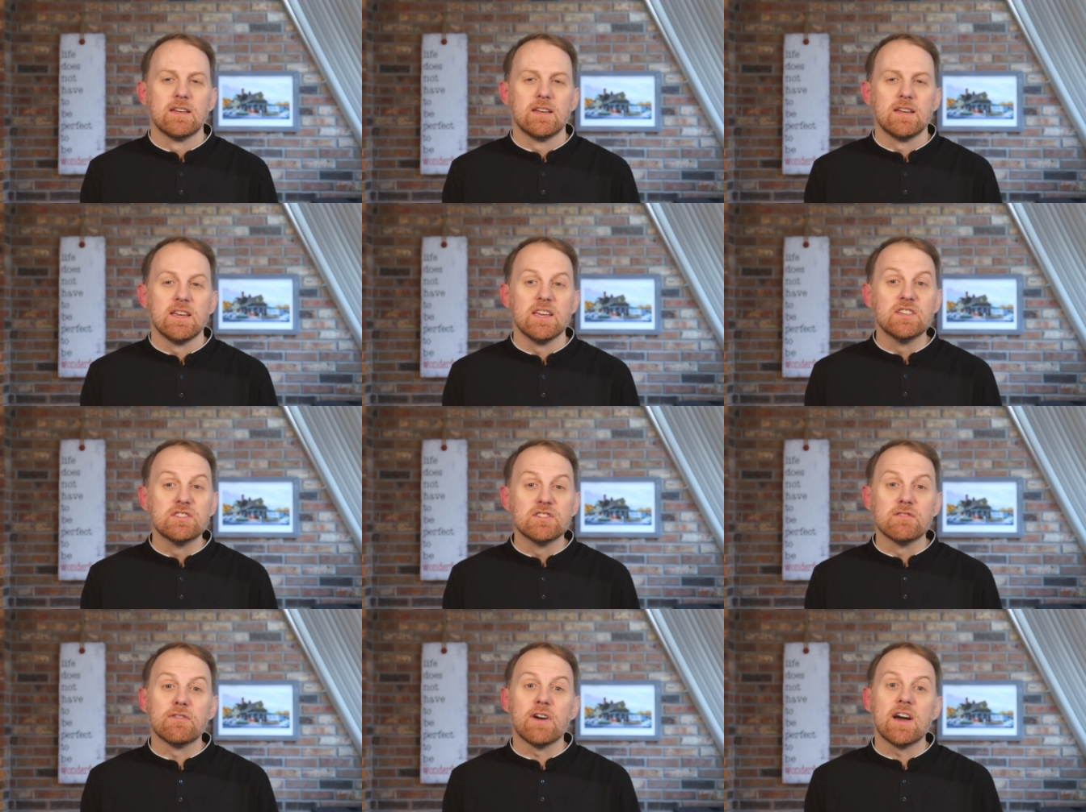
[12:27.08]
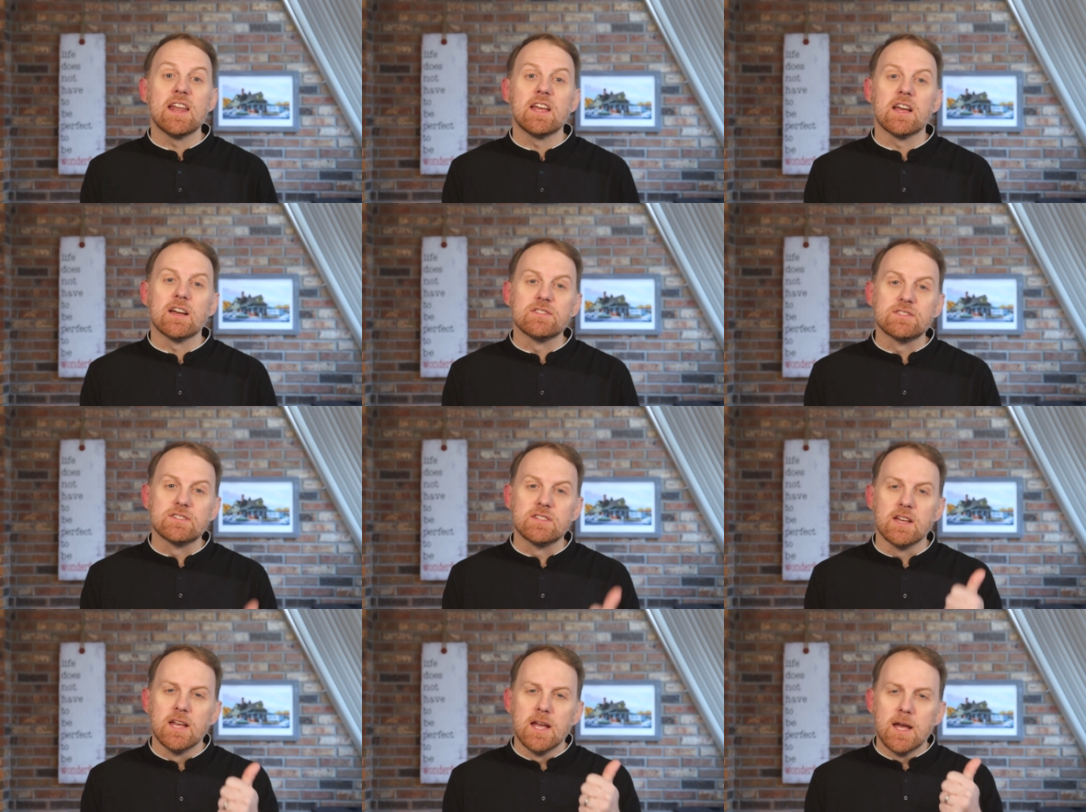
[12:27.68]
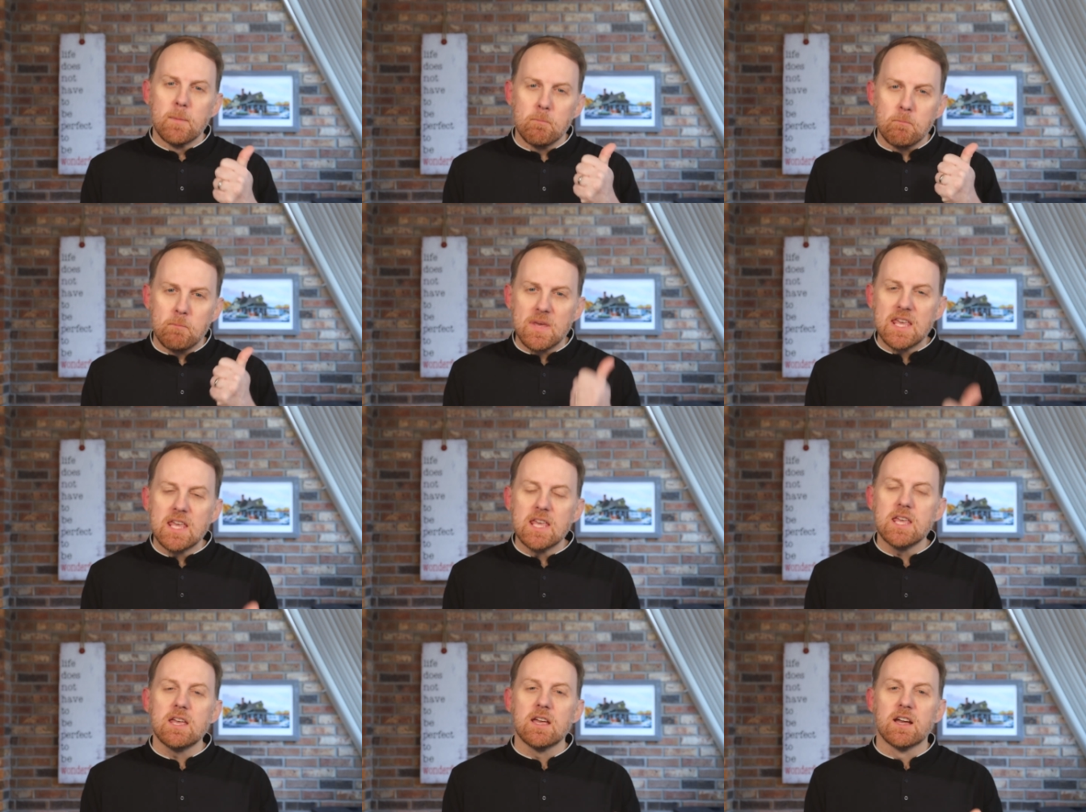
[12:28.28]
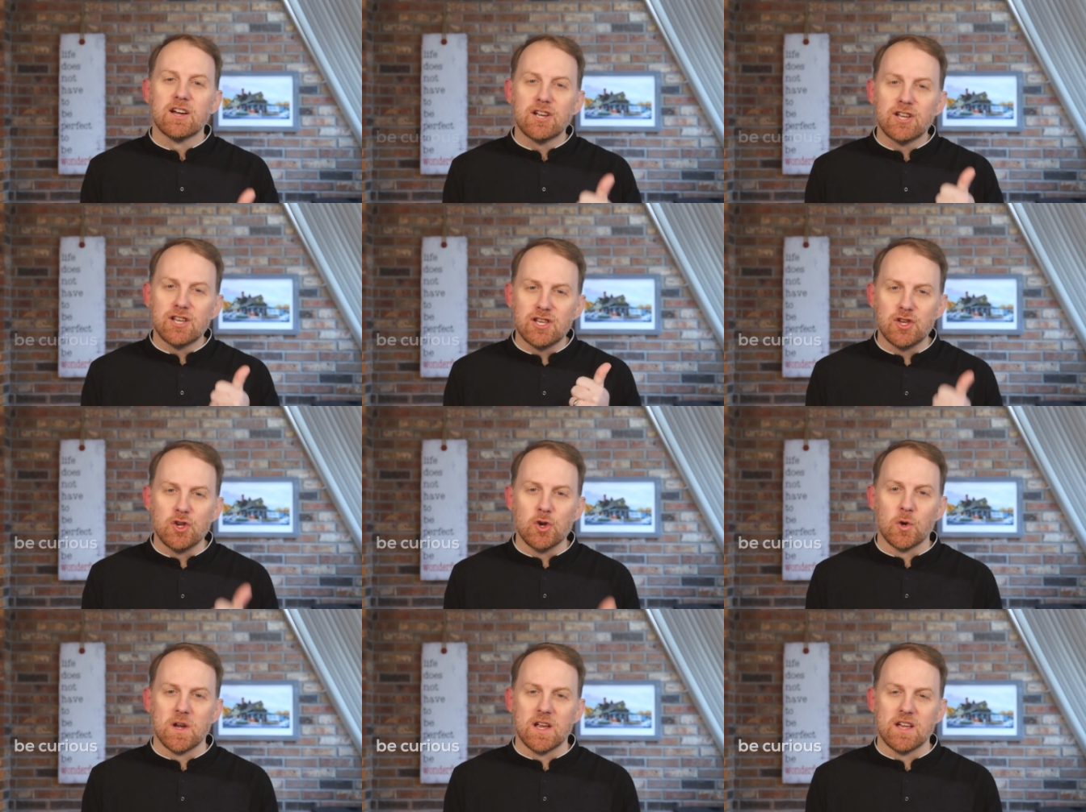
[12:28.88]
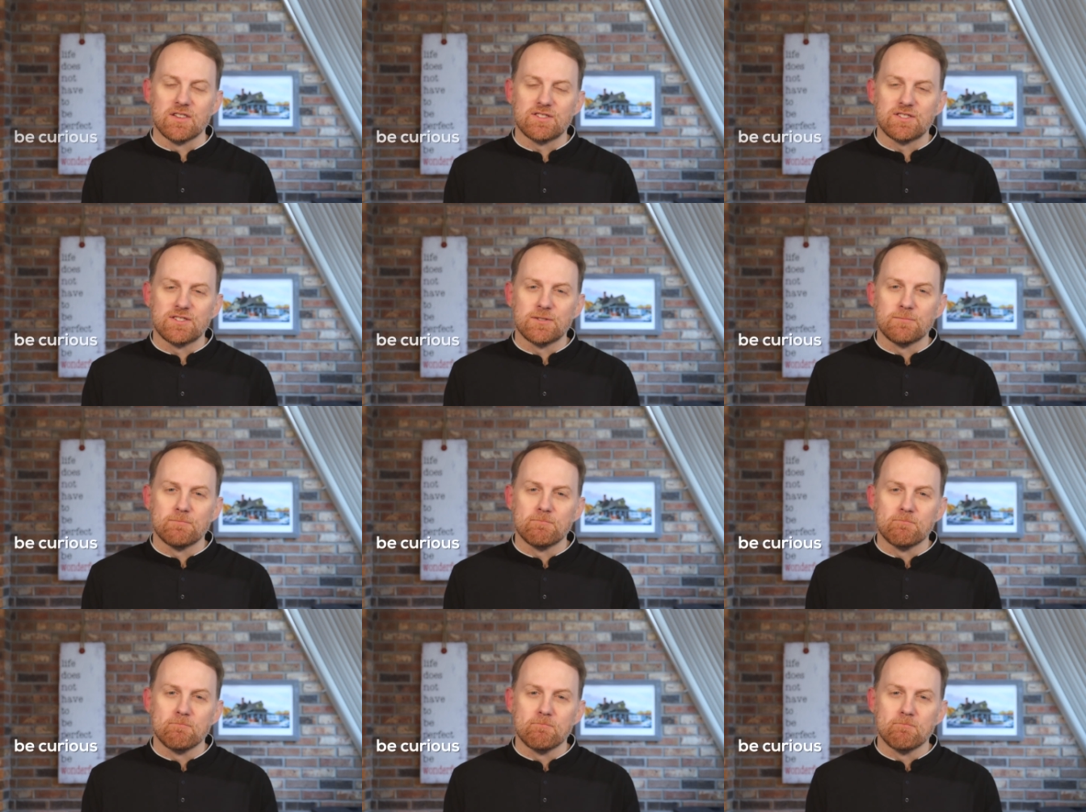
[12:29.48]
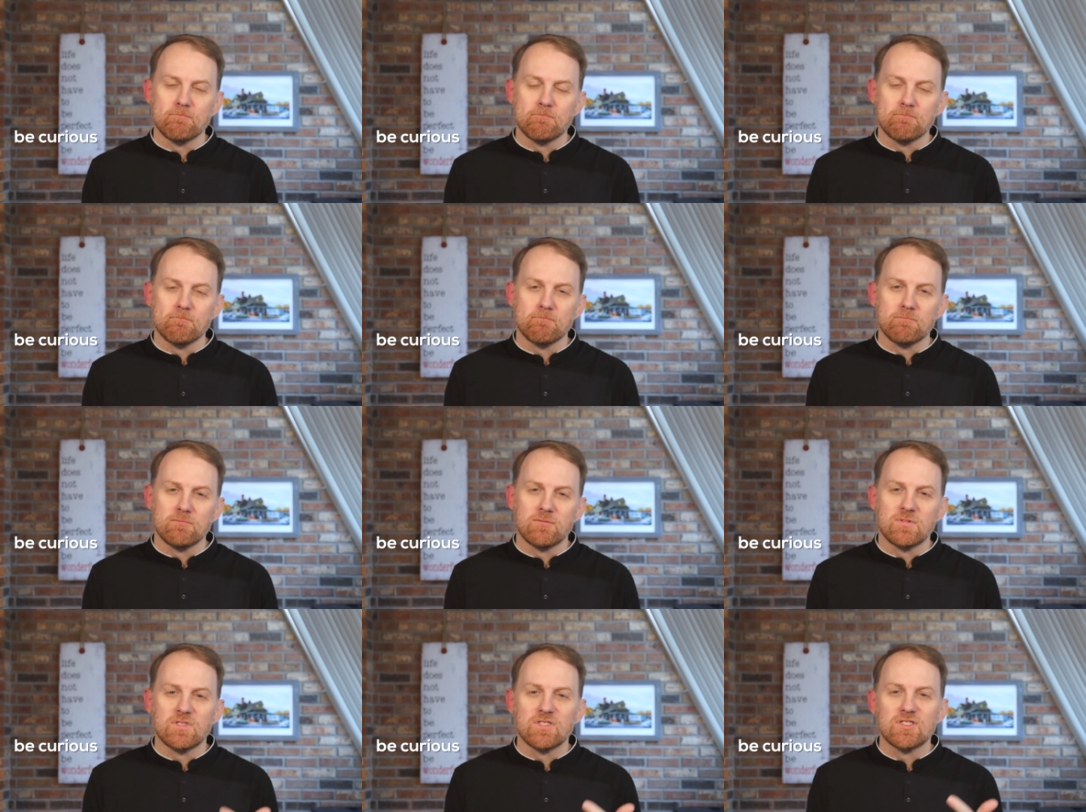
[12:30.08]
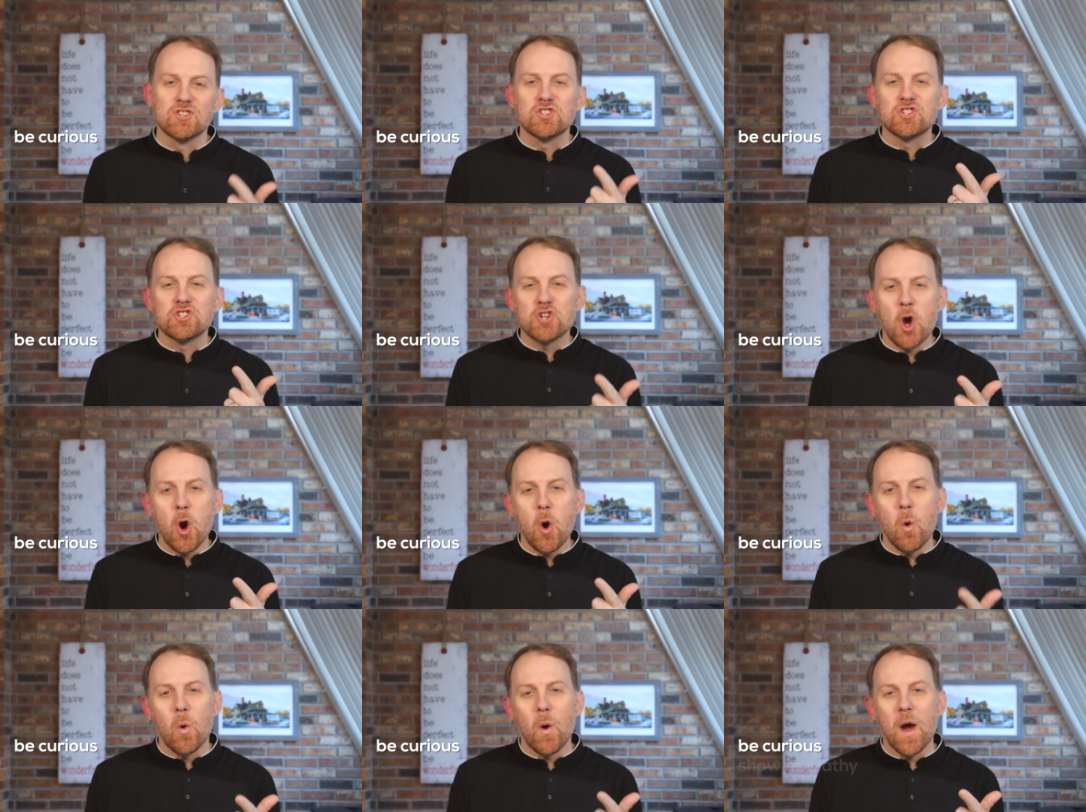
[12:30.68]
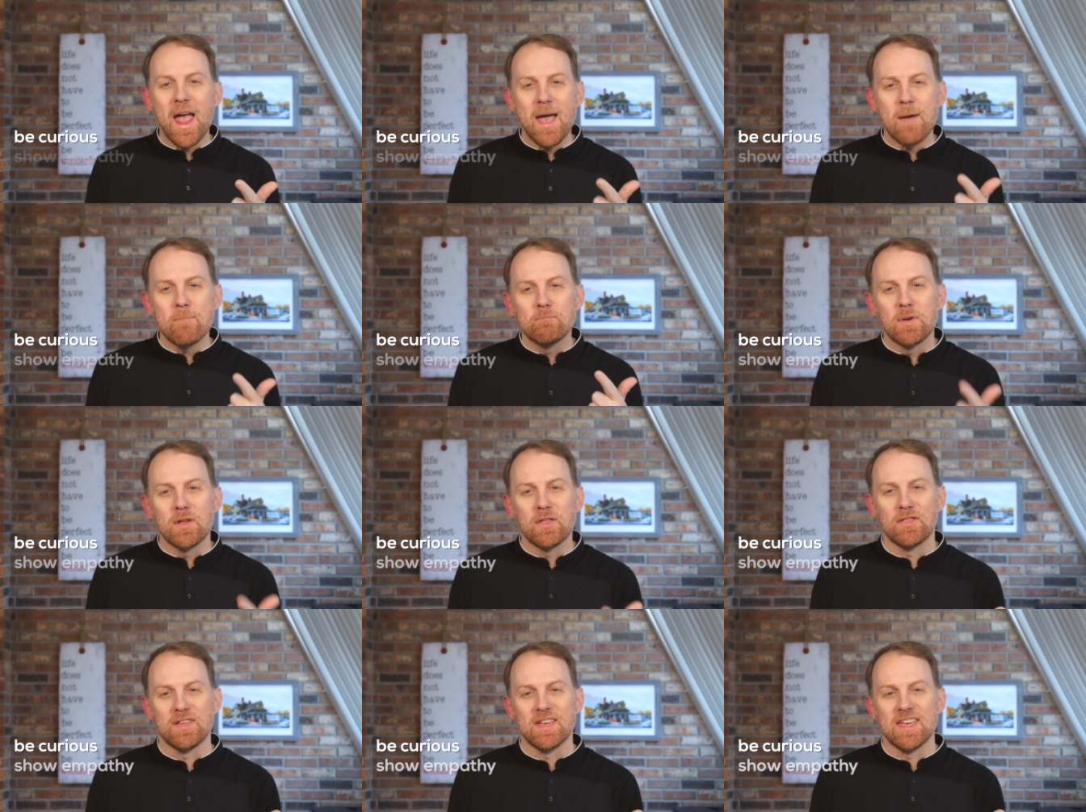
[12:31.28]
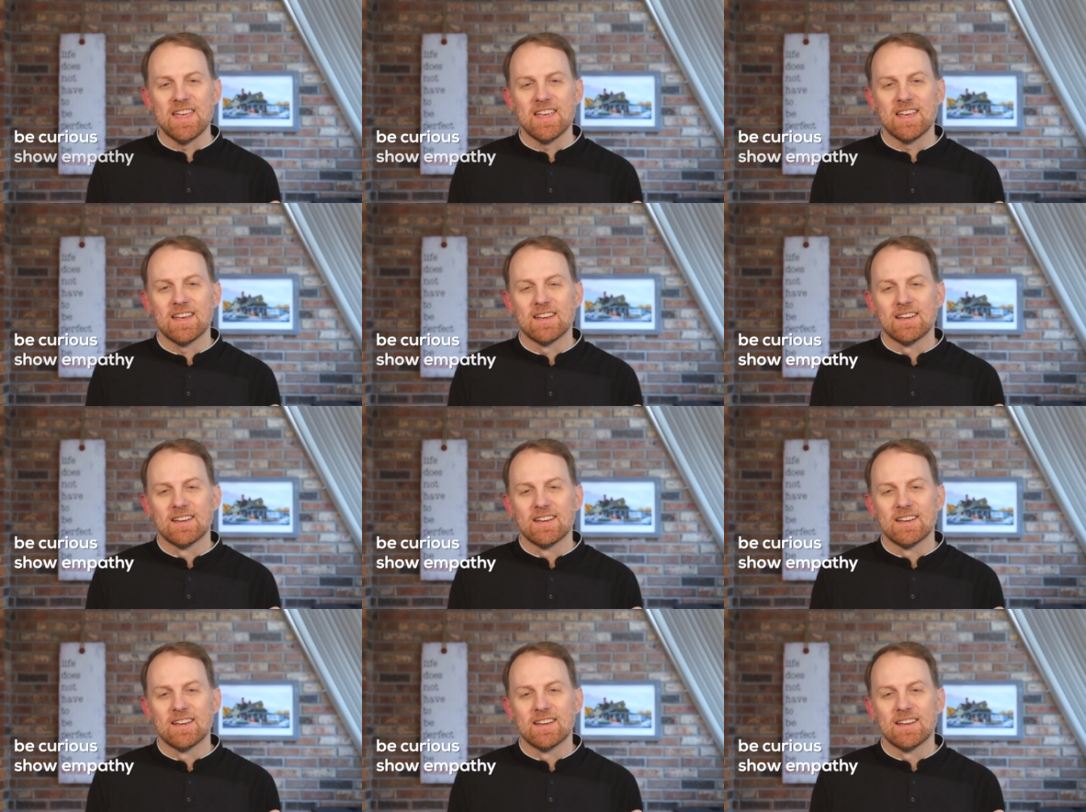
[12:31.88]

He's inviting us to be curious, to show empathy,